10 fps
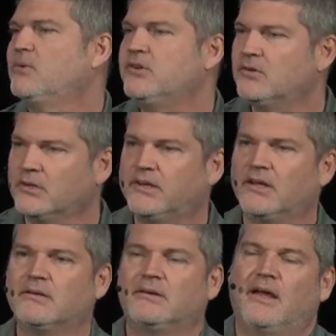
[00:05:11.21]
when you look
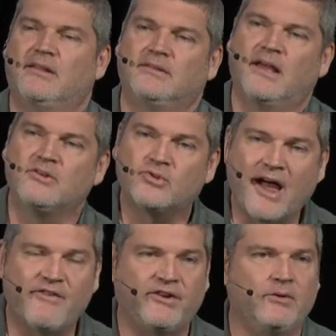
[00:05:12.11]
at, at, at,
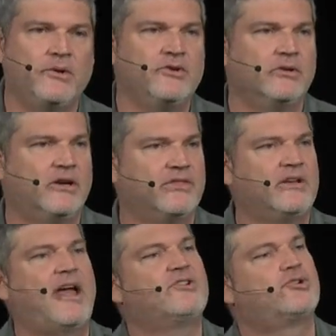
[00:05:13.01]
gravity, when you look at
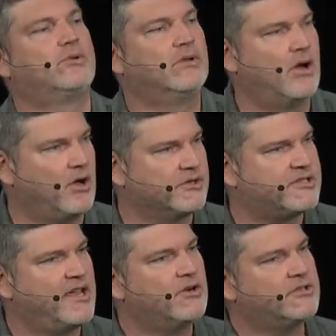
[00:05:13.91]
the natural
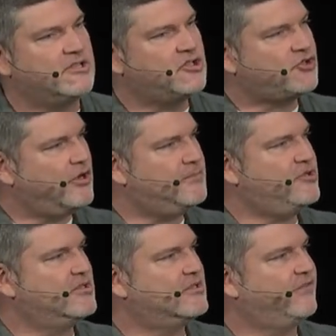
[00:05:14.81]
laws, they are
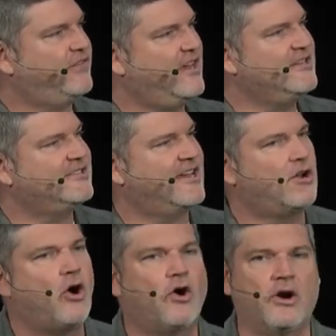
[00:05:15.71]
descriptions of things
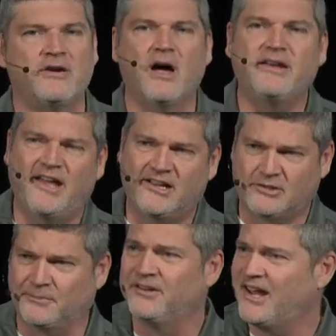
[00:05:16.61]
that are, not
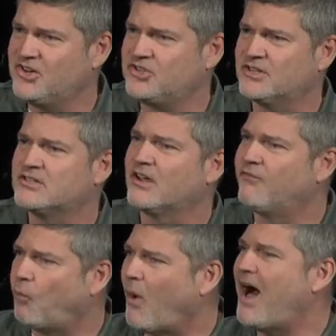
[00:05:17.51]
explanations
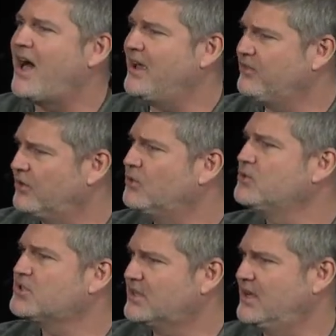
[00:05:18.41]
of why
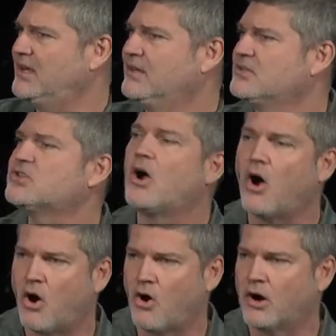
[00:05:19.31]
those things
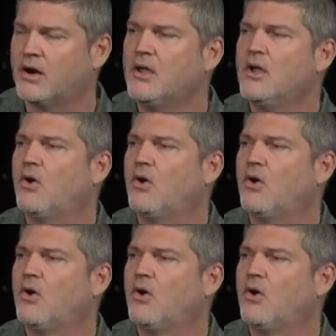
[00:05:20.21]
are